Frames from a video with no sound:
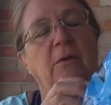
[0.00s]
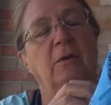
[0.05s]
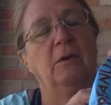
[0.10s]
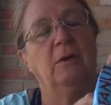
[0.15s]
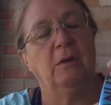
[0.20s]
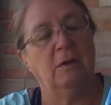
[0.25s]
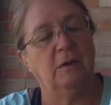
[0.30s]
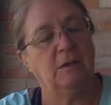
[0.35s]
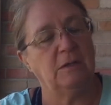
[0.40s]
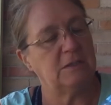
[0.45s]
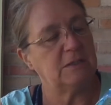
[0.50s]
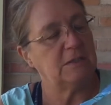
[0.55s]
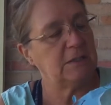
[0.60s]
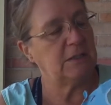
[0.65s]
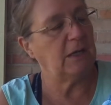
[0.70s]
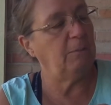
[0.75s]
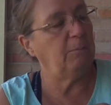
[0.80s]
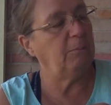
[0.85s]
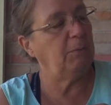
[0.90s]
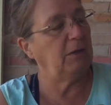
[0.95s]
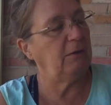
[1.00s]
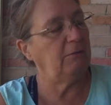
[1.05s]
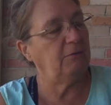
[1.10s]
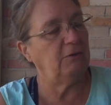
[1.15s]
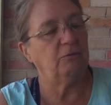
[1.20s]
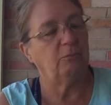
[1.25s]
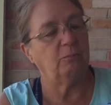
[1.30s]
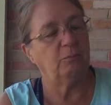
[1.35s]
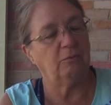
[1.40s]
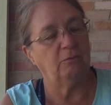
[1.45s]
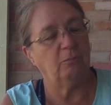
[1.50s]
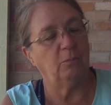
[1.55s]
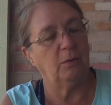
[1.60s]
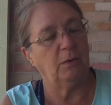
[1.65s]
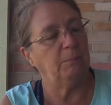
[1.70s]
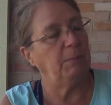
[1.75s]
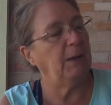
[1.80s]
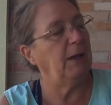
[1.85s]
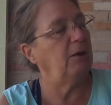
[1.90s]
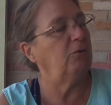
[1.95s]
Let's see, I believe this was a 1
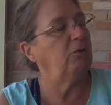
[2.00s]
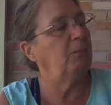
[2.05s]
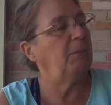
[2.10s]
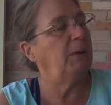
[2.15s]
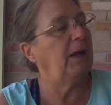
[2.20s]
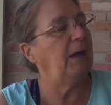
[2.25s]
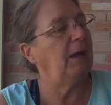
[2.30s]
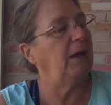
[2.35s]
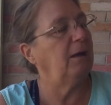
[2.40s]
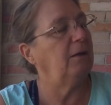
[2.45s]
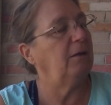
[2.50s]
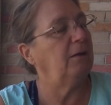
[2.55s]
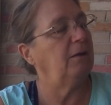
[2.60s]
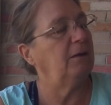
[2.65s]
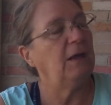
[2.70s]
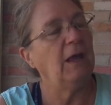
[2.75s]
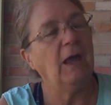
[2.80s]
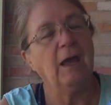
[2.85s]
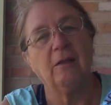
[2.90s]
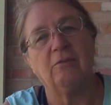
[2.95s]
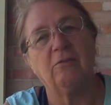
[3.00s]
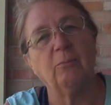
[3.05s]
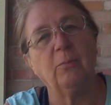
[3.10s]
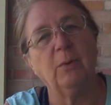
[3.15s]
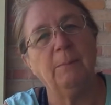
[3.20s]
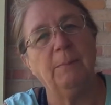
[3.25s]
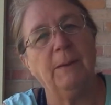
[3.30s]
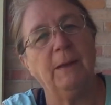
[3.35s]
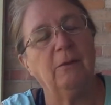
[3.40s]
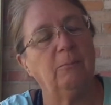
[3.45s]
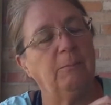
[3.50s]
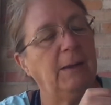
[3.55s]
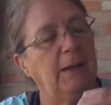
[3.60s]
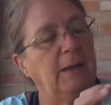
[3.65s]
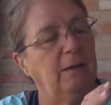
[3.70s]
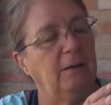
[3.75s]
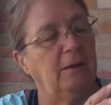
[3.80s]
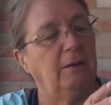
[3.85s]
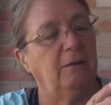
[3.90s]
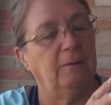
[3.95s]
pound bag. Yeah, it's a 1 pound bag.
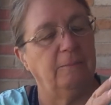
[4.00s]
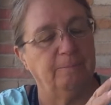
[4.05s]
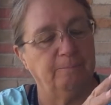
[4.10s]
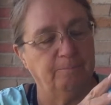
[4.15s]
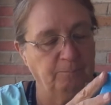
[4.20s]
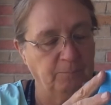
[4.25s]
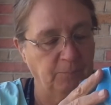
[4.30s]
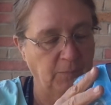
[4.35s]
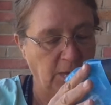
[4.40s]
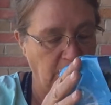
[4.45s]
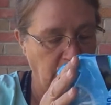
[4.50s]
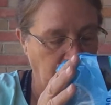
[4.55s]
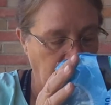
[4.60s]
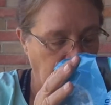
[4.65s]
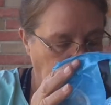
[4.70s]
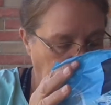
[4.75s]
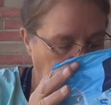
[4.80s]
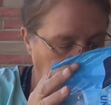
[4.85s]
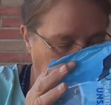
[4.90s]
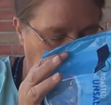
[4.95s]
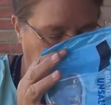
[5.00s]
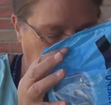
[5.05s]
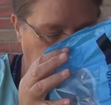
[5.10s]
And